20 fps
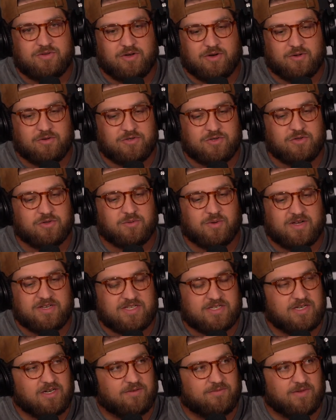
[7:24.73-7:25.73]
you know, do the right
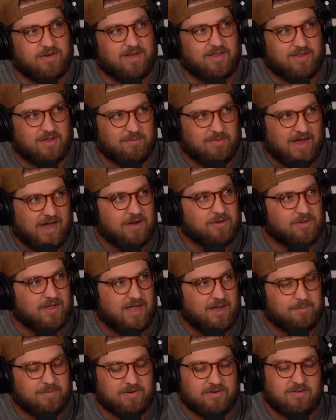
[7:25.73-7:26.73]
stuff, then nothing mm-hmm. bad will
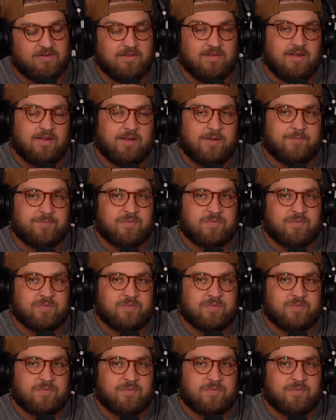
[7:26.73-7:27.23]
happen. Yeah.